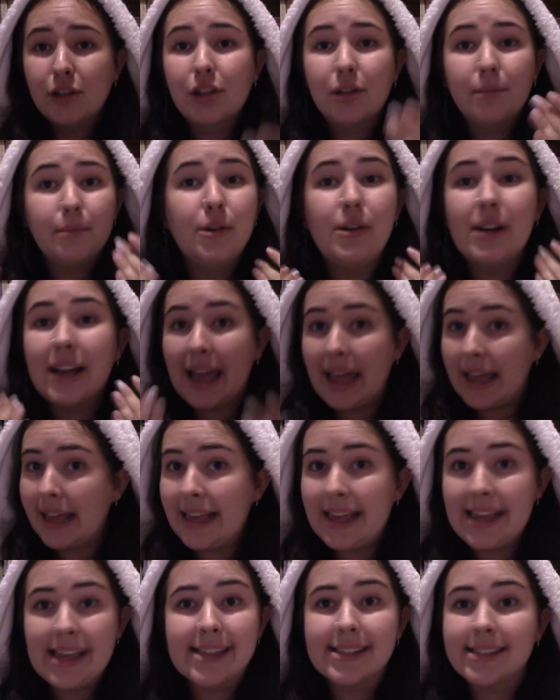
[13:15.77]

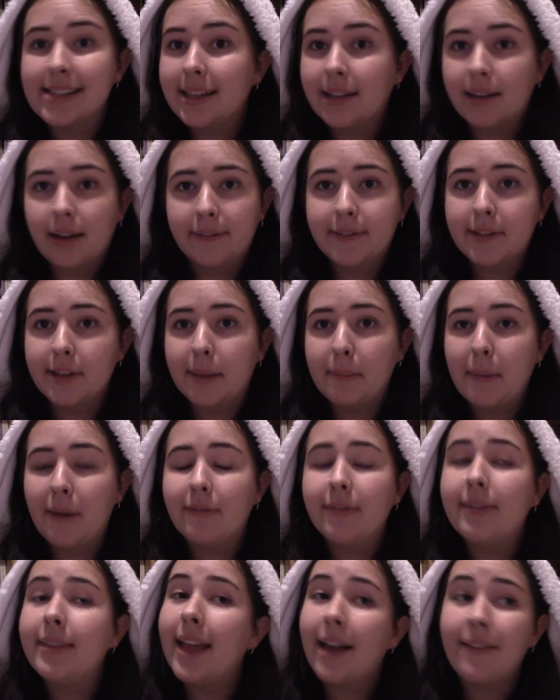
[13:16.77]
communicate easily enough to them.
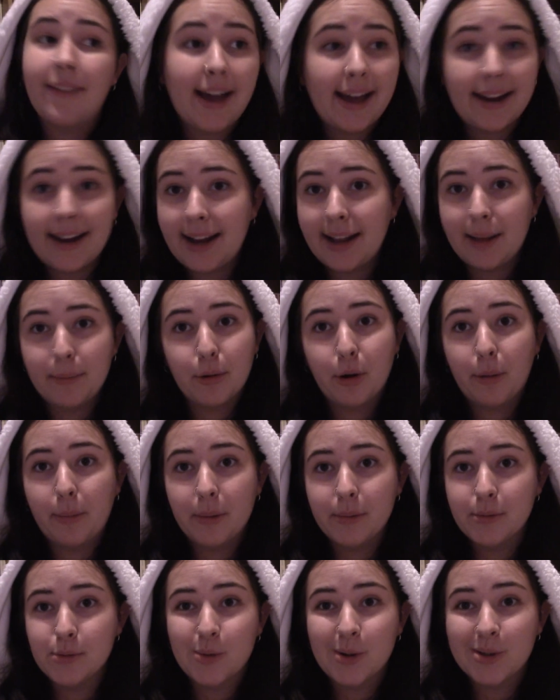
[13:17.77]
I've never had any
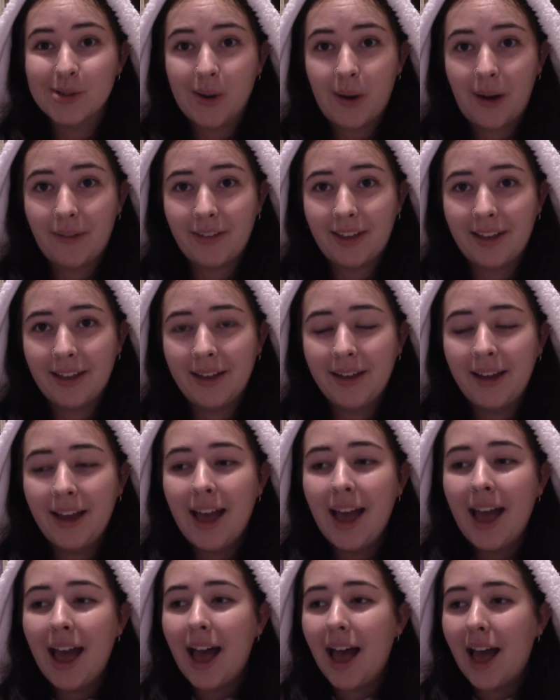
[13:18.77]
problems whatsoever.
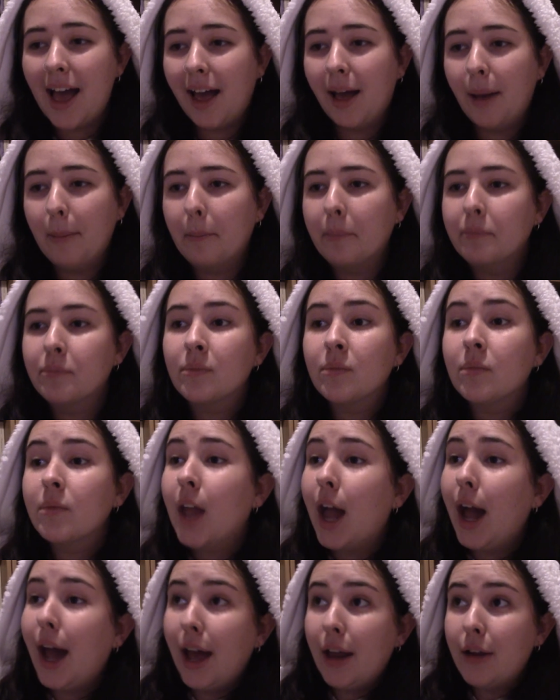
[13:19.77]
And
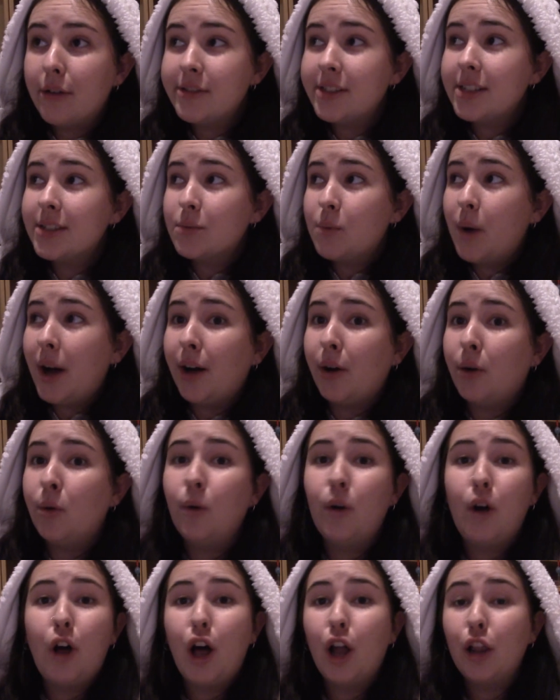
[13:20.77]
obviously as
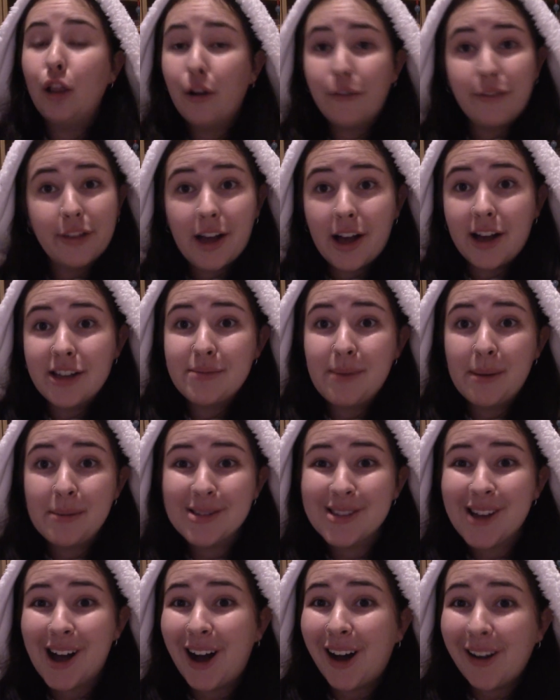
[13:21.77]
well, a lot of the cast
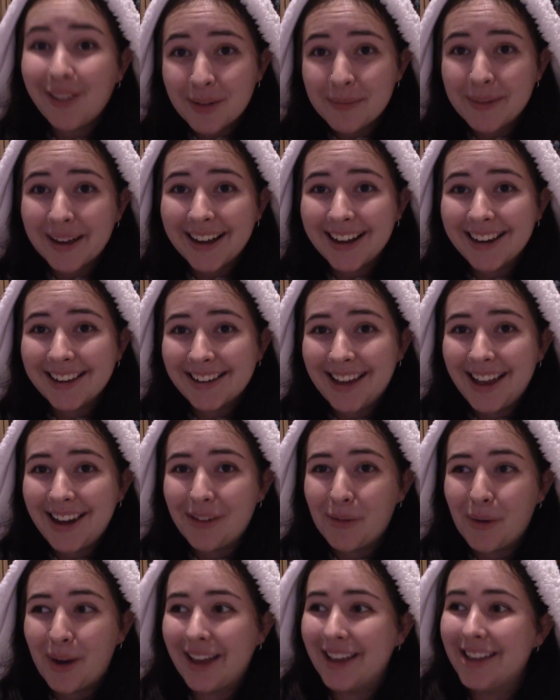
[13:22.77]
members are from England
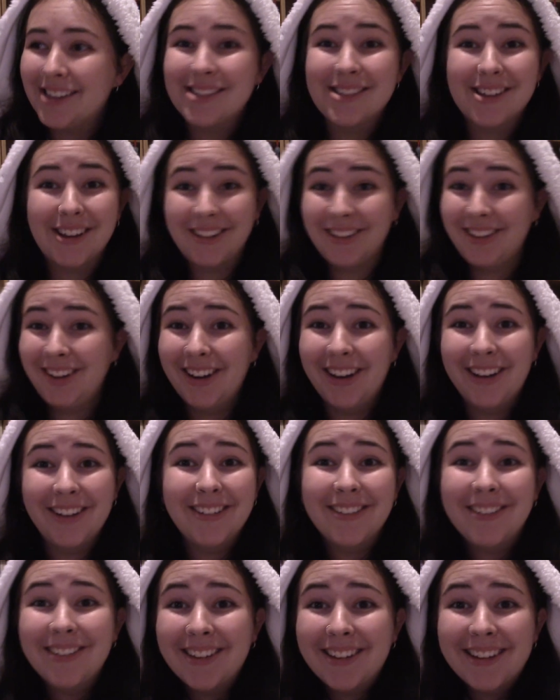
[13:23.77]
anyway, so you know,
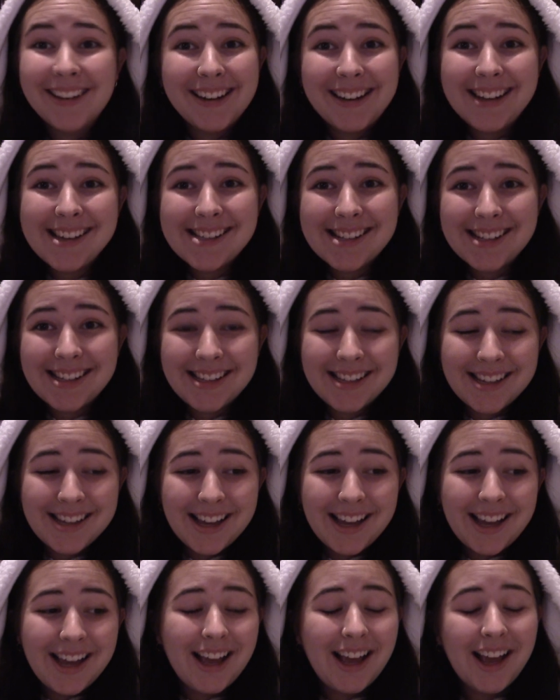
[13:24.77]
you can easily
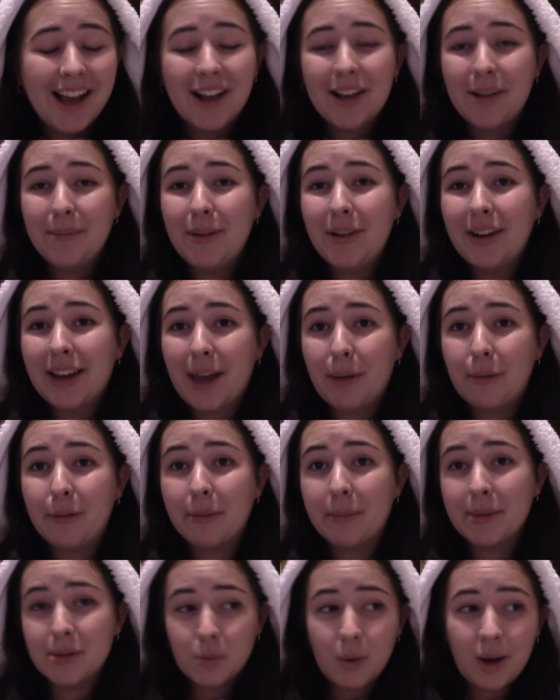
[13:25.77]
communicate
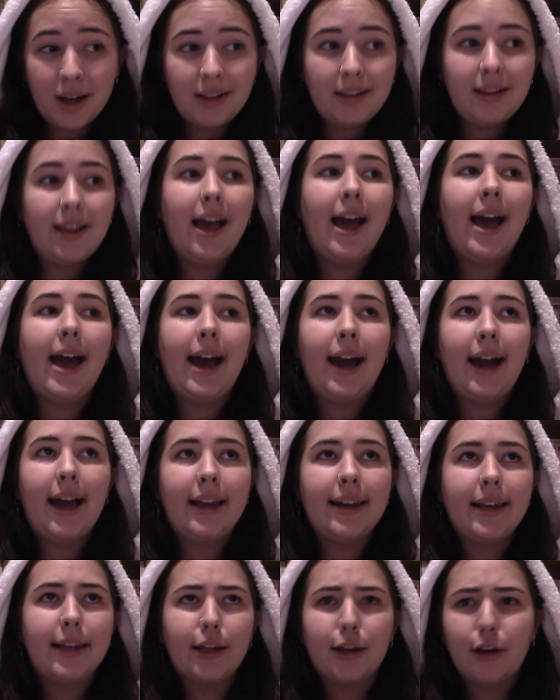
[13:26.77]
with them as well.
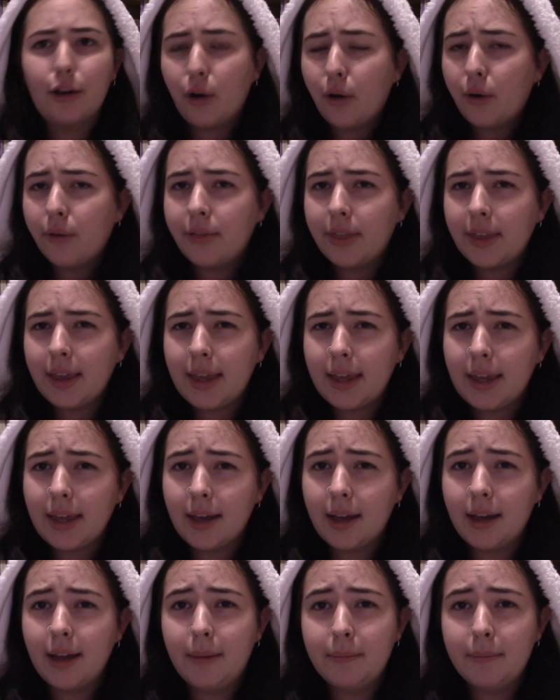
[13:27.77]
And in a lot of the